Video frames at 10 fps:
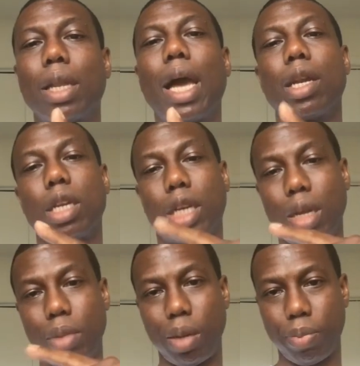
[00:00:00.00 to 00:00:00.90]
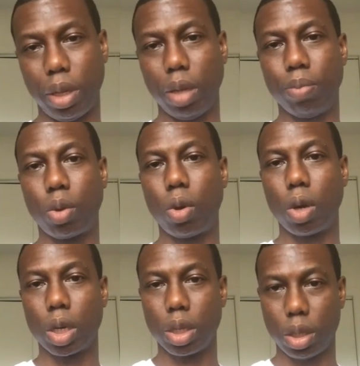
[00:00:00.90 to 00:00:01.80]
ladder to come up and
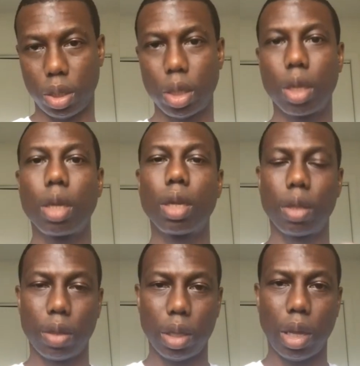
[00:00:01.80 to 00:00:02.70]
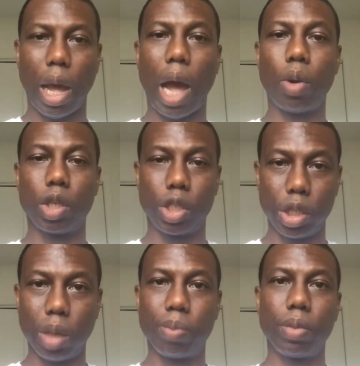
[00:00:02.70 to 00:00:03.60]
board our
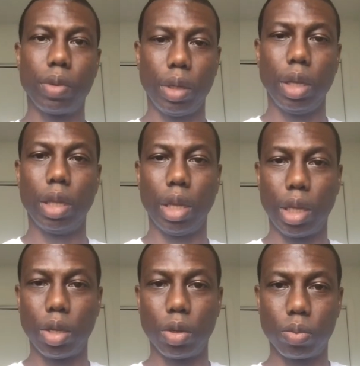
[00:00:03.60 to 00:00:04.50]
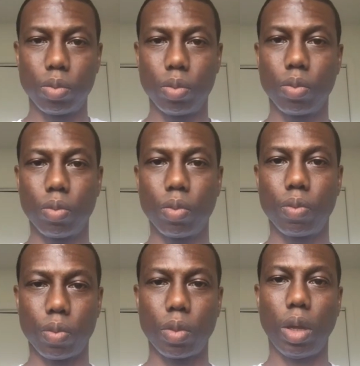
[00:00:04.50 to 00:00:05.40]
ship, and then he'll
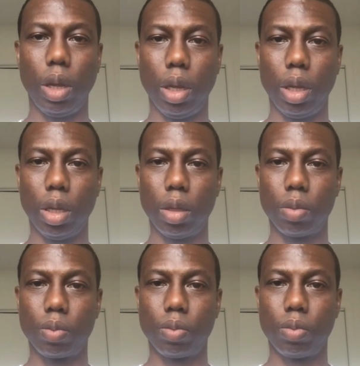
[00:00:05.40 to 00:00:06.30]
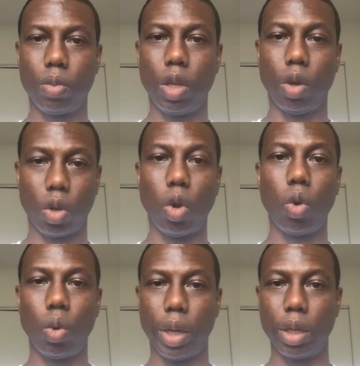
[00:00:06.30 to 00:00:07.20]

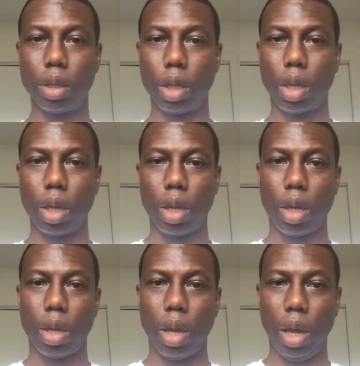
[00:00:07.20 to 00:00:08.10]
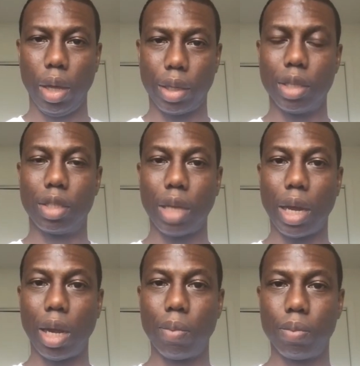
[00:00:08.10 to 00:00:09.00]
go and get set
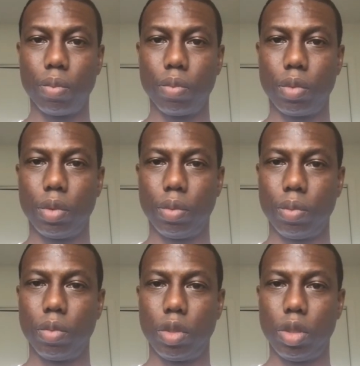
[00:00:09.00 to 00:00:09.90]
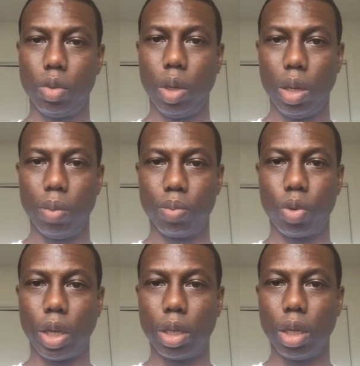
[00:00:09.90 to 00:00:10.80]
up to
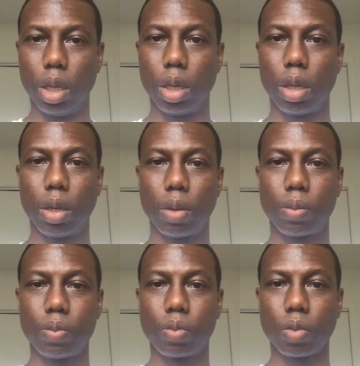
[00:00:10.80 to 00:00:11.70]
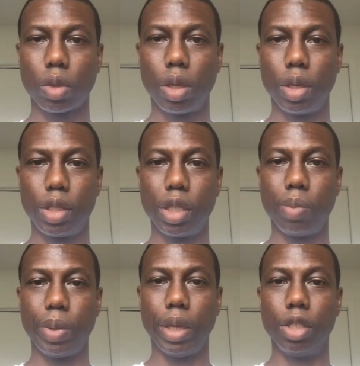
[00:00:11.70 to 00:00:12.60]
bring the
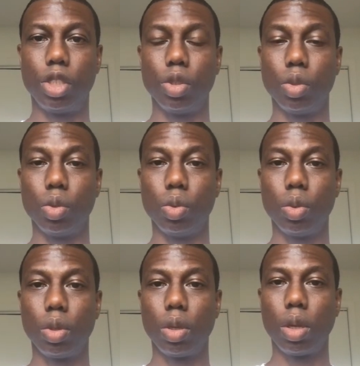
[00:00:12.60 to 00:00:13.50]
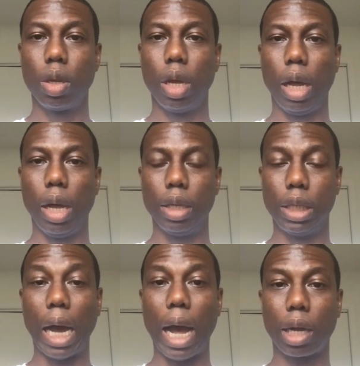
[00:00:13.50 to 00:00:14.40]
ship into
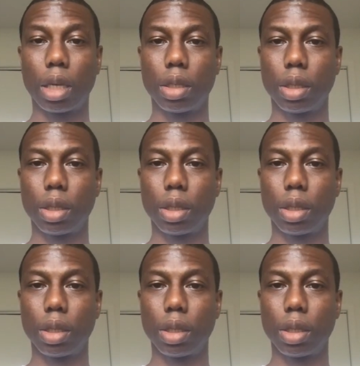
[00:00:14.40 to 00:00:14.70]
dock.